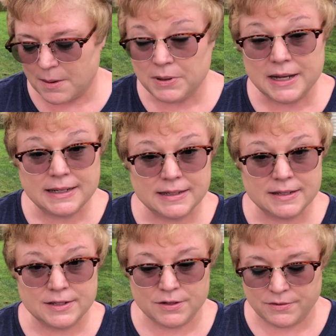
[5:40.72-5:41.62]

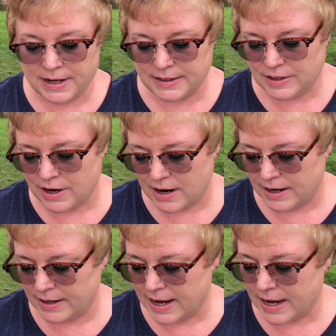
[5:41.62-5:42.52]
places to raise
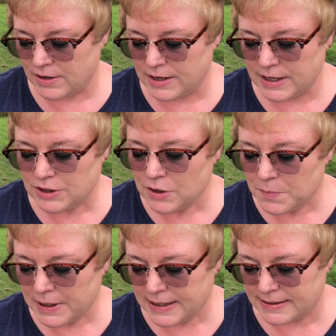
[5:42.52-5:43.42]
young, and you need 2
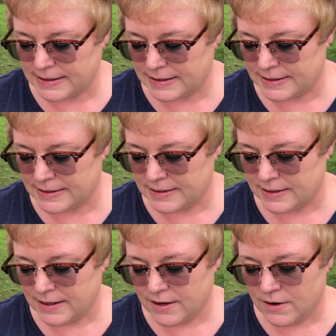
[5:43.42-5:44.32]
places
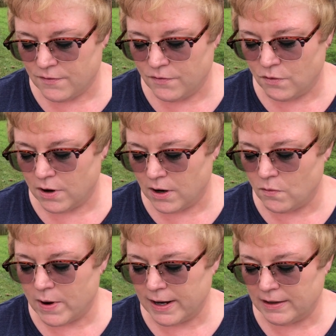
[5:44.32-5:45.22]
for
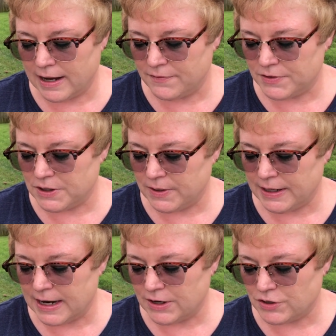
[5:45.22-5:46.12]
wildlife to
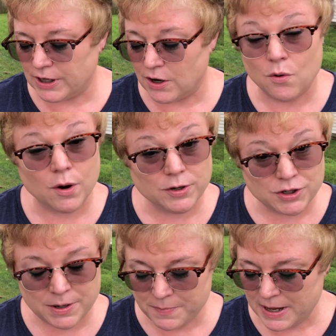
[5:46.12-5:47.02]
engage in
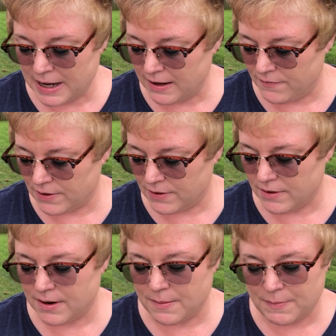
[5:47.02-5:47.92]
courtship
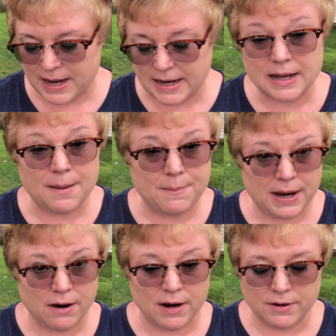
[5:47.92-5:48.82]
behavior, mate and
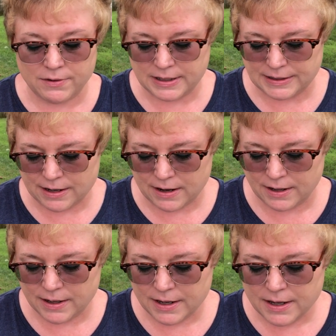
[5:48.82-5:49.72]
bear and raise
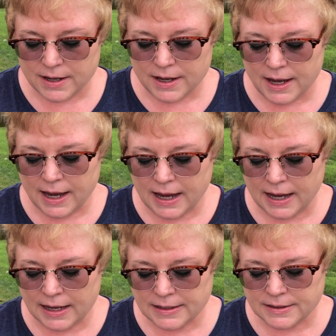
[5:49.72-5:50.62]
young.
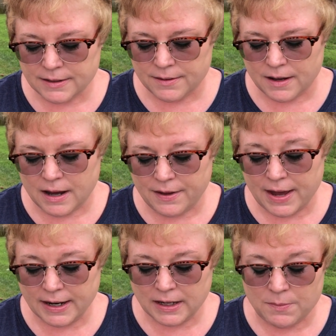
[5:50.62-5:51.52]
And
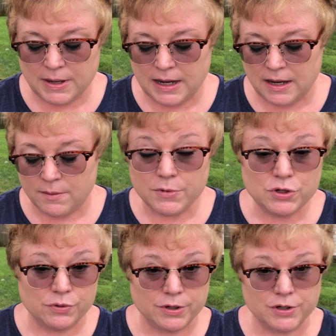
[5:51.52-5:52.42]
that can be mature